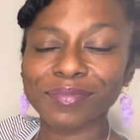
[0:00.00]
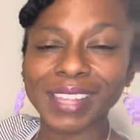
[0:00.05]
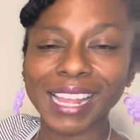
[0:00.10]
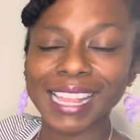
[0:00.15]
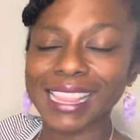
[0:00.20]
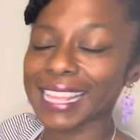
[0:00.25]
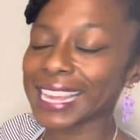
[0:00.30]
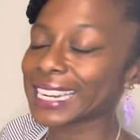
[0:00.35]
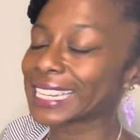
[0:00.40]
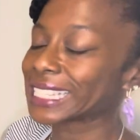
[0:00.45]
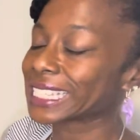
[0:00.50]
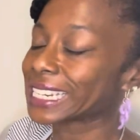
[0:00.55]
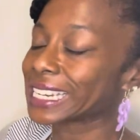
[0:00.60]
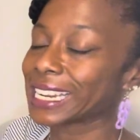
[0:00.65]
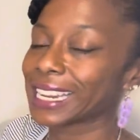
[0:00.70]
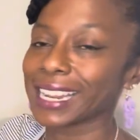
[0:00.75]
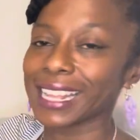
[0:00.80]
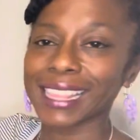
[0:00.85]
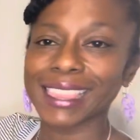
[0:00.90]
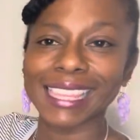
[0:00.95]
That is
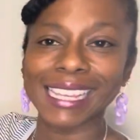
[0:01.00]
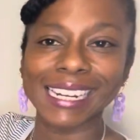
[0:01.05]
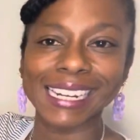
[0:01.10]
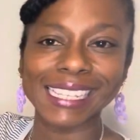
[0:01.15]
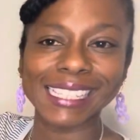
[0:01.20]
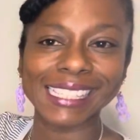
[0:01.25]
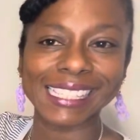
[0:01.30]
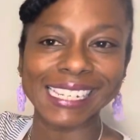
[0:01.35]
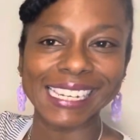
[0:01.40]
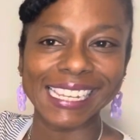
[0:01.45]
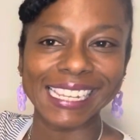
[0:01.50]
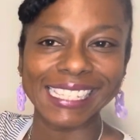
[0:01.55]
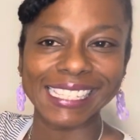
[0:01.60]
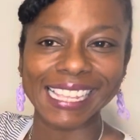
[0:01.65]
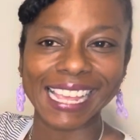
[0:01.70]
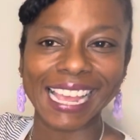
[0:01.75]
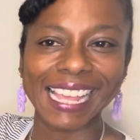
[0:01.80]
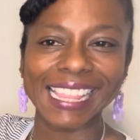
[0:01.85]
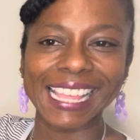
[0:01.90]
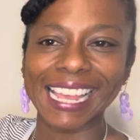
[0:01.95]
nothing to sneeze
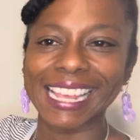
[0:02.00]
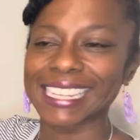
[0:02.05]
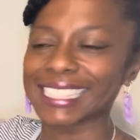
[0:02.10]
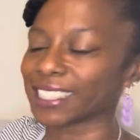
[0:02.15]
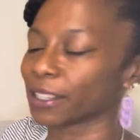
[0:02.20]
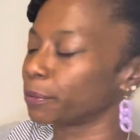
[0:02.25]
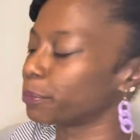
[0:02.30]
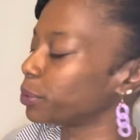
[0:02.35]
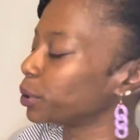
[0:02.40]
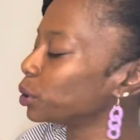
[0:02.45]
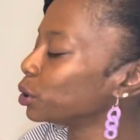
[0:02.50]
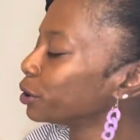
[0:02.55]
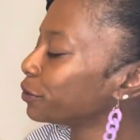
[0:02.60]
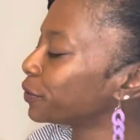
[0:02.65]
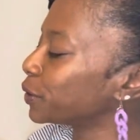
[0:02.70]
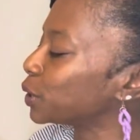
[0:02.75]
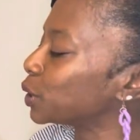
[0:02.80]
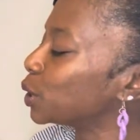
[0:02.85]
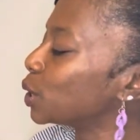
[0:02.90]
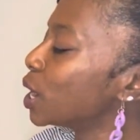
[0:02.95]
at. That is a
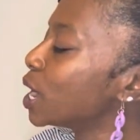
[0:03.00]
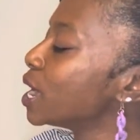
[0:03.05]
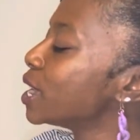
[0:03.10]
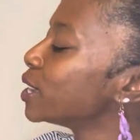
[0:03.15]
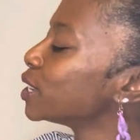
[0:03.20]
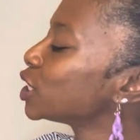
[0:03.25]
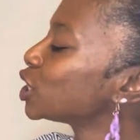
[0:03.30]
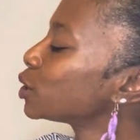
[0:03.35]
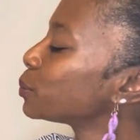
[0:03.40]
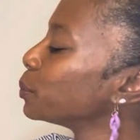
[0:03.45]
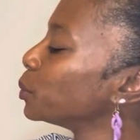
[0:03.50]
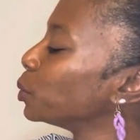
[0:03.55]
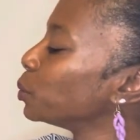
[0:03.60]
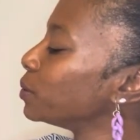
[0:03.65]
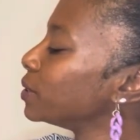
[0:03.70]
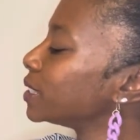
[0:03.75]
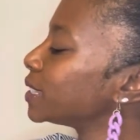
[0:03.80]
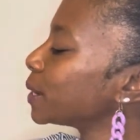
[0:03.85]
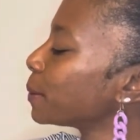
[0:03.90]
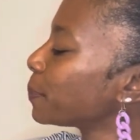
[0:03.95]
beautiful,
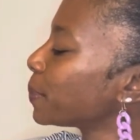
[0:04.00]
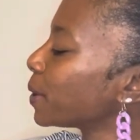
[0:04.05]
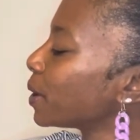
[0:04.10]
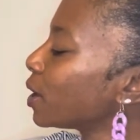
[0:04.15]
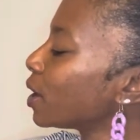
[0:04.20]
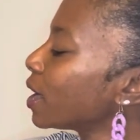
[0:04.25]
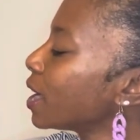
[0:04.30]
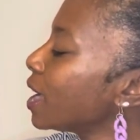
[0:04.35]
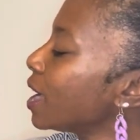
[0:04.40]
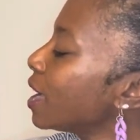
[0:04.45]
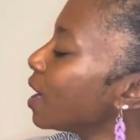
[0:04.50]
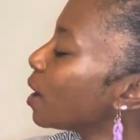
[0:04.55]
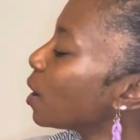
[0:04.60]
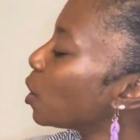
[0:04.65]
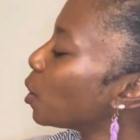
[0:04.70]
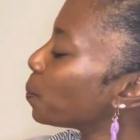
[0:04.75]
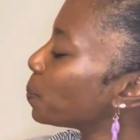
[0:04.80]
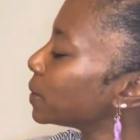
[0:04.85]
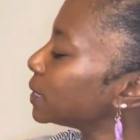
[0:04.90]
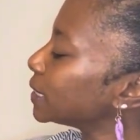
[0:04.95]
smooth zipper
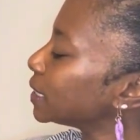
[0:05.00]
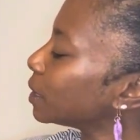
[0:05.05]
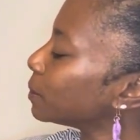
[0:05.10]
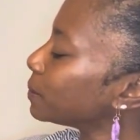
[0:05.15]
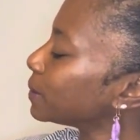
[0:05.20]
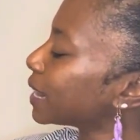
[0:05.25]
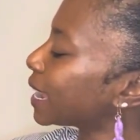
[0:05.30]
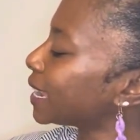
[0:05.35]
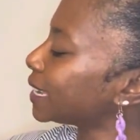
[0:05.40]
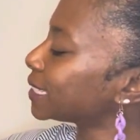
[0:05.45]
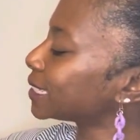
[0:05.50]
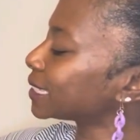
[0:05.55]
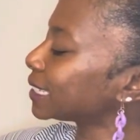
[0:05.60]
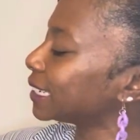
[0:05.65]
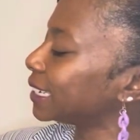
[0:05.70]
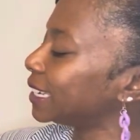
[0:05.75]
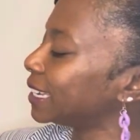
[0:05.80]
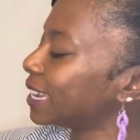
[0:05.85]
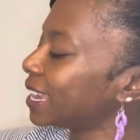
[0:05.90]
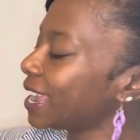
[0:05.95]
opens up
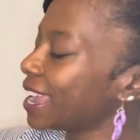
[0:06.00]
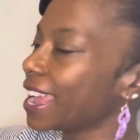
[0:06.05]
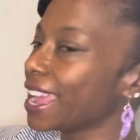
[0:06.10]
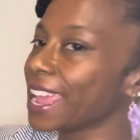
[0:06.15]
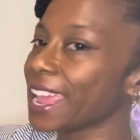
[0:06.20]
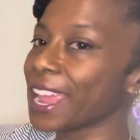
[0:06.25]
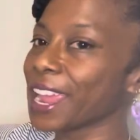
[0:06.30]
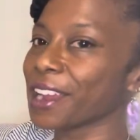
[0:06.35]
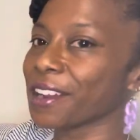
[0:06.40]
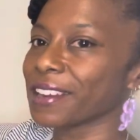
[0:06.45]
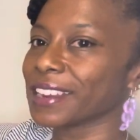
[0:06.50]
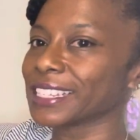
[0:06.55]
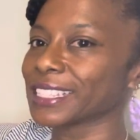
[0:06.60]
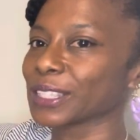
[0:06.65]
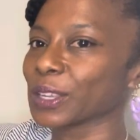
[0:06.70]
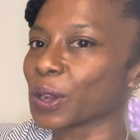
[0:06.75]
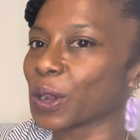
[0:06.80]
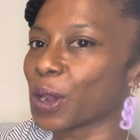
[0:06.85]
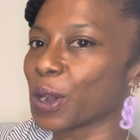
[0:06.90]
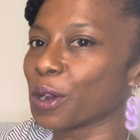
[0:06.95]
nicely. Here is
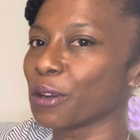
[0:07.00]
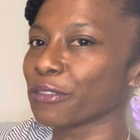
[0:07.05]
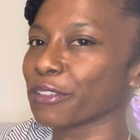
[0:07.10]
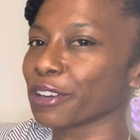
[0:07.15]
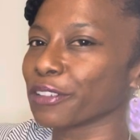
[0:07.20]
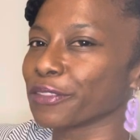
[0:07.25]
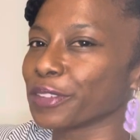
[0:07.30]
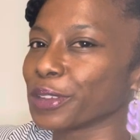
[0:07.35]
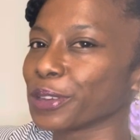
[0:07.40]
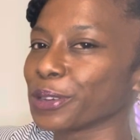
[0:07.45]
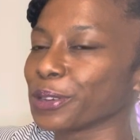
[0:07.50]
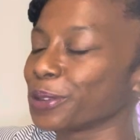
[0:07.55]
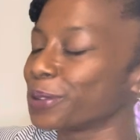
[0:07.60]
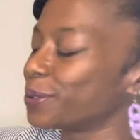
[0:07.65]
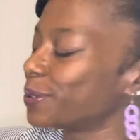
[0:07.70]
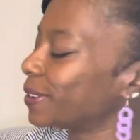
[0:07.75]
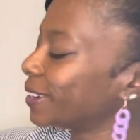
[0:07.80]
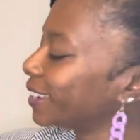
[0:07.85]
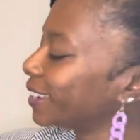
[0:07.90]
the overview.